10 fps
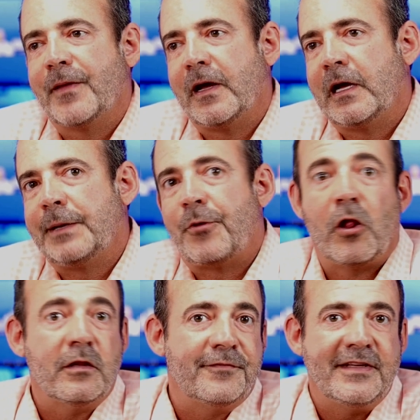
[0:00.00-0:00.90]

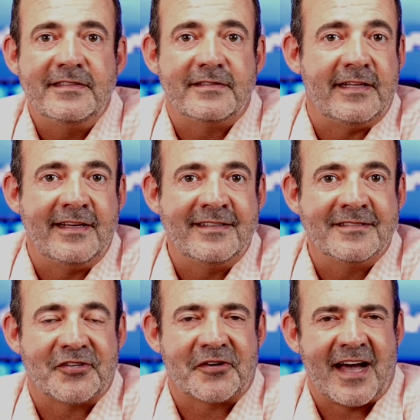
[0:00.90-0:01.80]
All of these
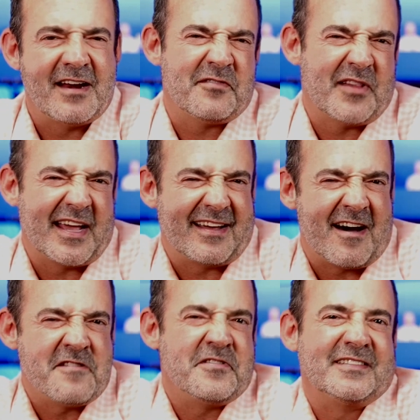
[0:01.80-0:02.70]
things are kind of like
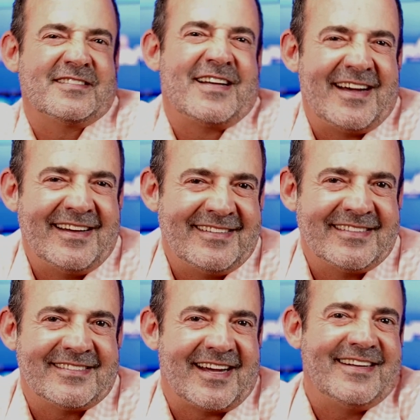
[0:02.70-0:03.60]
on the
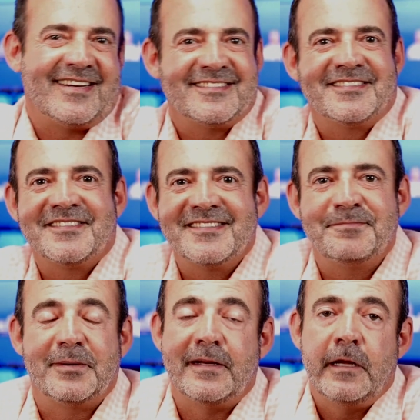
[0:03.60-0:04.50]
side hustles,
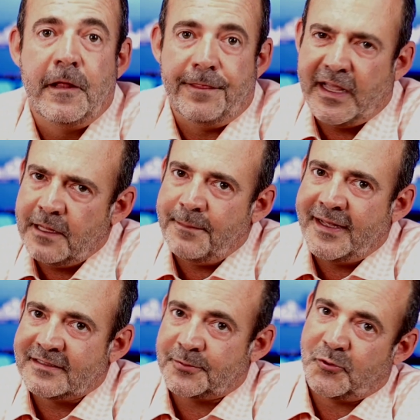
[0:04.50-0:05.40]
but they can
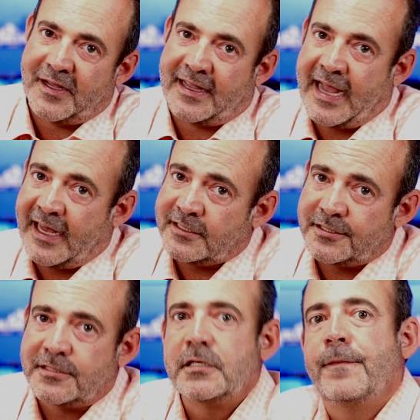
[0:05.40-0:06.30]
make some quick
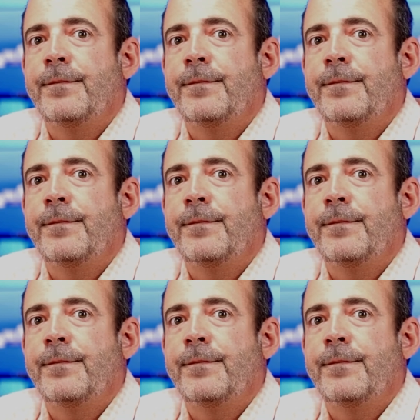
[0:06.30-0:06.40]
cash,